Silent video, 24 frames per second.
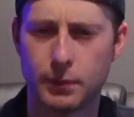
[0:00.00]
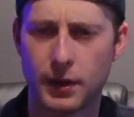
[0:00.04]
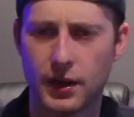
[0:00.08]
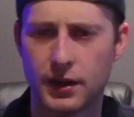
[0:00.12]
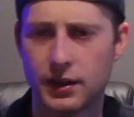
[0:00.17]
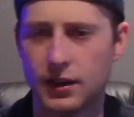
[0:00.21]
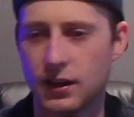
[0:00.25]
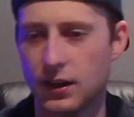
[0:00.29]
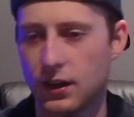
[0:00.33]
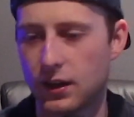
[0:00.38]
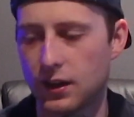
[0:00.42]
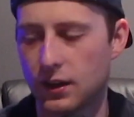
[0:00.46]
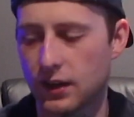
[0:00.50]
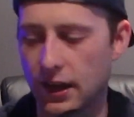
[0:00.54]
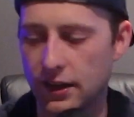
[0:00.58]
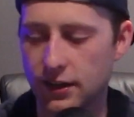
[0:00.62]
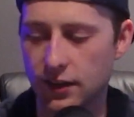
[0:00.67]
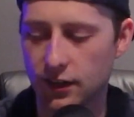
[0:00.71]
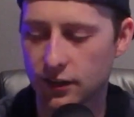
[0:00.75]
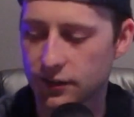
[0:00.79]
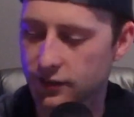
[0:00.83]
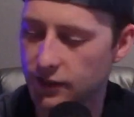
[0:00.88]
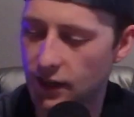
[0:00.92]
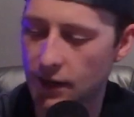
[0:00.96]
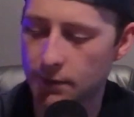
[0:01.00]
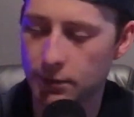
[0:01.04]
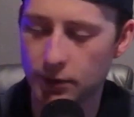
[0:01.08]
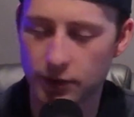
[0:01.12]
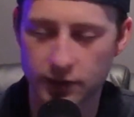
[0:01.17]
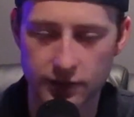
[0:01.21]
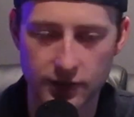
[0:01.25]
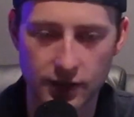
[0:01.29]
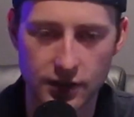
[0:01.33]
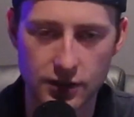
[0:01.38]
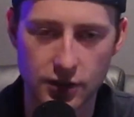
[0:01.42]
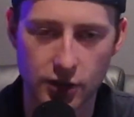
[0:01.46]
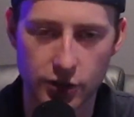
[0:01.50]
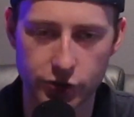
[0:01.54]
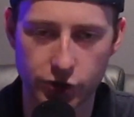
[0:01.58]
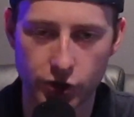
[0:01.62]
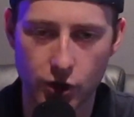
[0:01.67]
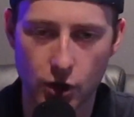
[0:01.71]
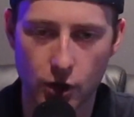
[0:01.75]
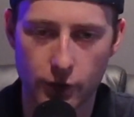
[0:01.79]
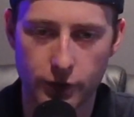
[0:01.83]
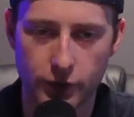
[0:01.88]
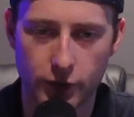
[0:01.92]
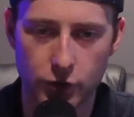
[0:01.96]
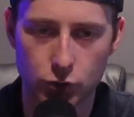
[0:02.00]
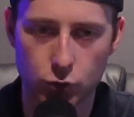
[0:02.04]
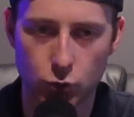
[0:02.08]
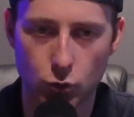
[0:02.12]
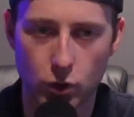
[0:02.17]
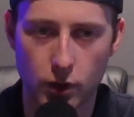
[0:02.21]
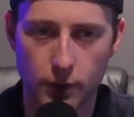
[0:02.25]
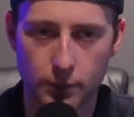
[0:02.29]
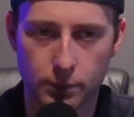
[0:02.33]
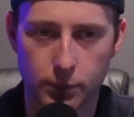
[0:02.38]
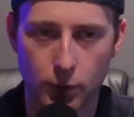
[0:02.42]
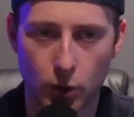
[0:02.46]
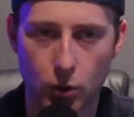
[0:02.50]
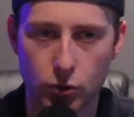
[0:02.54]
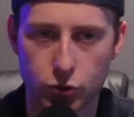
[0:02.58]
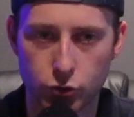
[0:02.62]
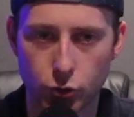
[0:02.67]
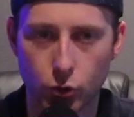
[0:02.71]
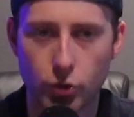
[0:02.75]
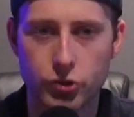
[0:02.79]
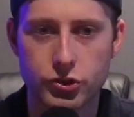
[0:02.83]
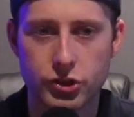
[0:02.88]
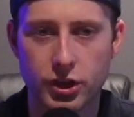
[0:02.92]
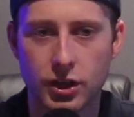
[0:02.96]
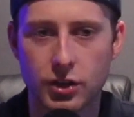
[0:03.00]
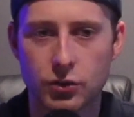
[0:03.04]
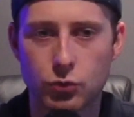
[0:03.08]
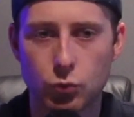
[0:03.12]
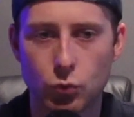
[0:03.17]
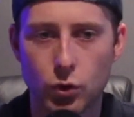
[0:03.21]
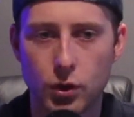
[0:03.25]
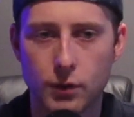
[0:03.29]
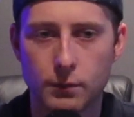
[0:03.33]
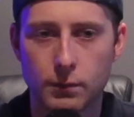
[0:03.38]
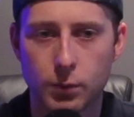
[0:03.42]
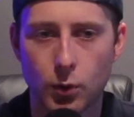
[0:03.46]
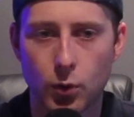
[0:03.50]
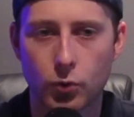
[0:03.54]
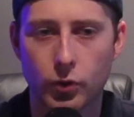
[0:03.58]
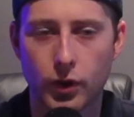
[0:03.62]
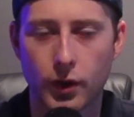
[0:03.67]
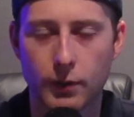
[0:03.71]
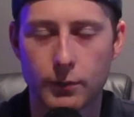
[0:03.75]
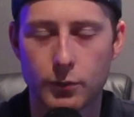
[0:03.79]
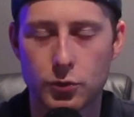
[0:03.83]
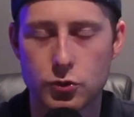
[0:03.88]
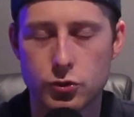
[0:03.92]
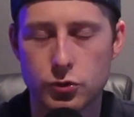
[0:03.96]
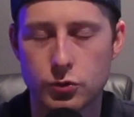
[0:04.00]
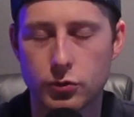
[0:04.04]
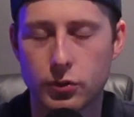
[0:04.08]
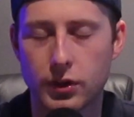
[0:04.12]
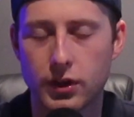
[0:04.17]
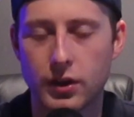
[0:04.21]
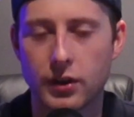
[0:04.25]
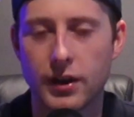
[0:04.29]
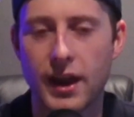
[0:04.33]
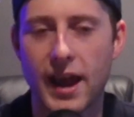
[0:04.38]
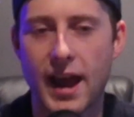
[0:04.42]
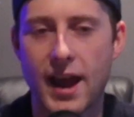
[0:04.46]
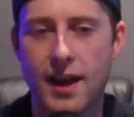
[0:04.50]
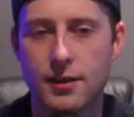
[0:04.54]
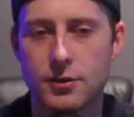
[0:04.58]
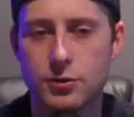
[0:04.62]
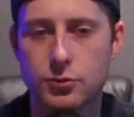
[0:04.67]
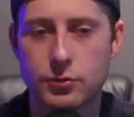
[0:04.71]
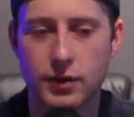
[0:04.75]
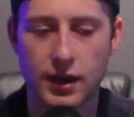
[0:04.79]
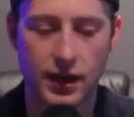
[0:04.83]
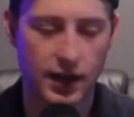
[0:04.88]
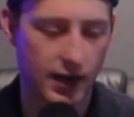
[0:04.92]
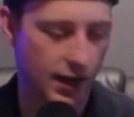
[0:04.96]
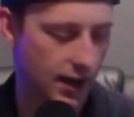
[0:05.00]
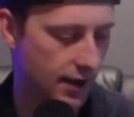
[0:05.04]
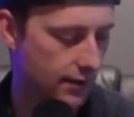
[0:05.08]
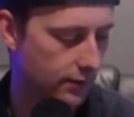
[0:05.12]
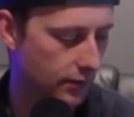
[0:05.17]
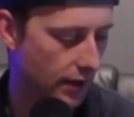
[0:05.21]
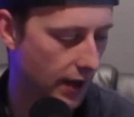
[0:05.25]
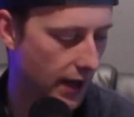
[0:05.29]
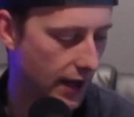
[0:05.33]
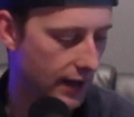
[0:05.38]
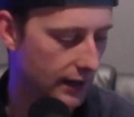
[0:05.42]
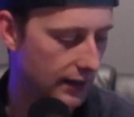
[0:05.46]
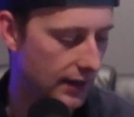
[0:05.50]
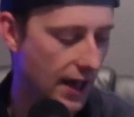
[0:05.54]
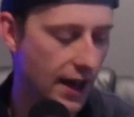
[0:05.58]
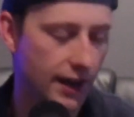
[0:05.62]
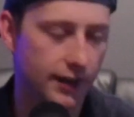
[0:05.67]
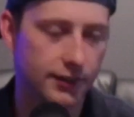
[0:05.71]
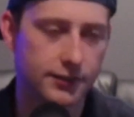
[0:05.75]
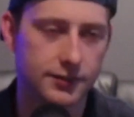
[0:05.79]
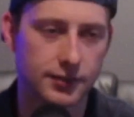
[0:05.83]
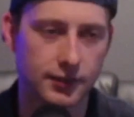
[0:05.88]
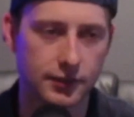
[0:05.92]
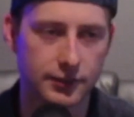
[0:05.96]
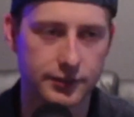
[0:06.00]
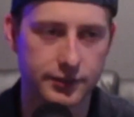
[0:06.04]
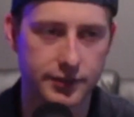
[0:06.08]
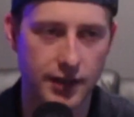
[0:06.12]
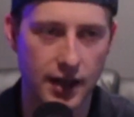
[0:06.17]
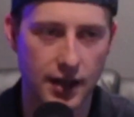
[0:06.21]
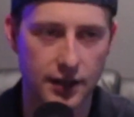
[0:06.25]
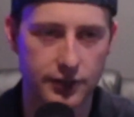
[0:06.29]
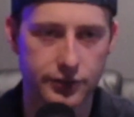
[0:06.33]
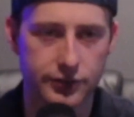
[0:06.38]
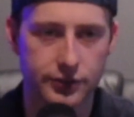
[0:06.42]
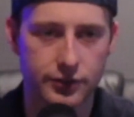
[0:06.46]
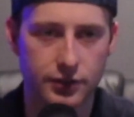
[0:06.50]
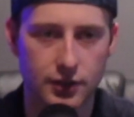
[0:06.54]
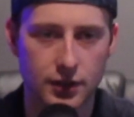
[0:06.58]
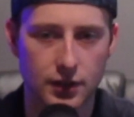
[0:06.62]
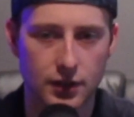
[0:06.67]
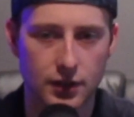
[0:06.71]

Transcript: But yeah, Nick Saban said years ago, if there's one pro, Georgia is one program where you can have a lot of success